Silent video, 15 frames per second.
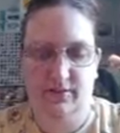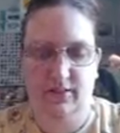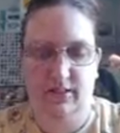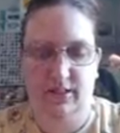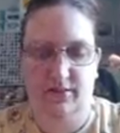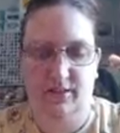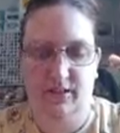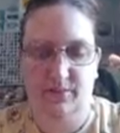And I
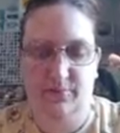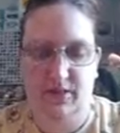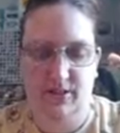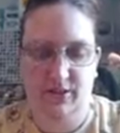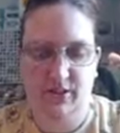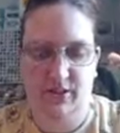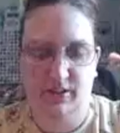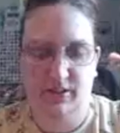think I'm
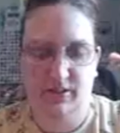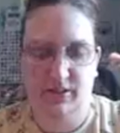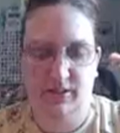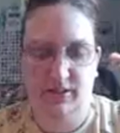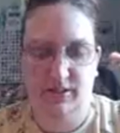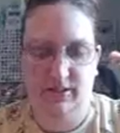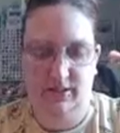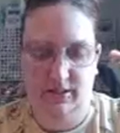actually going to
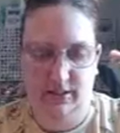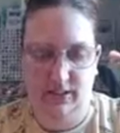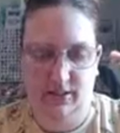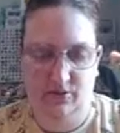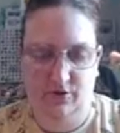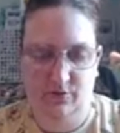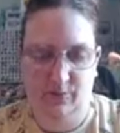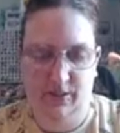tuck the
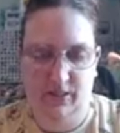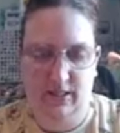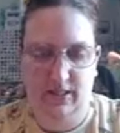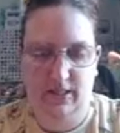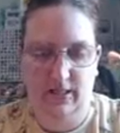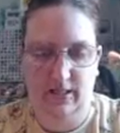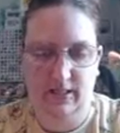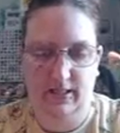ears
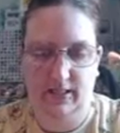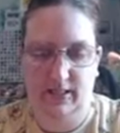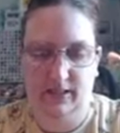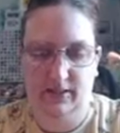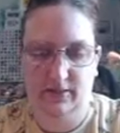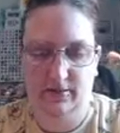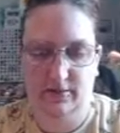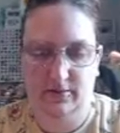
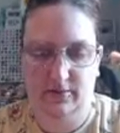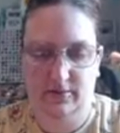behind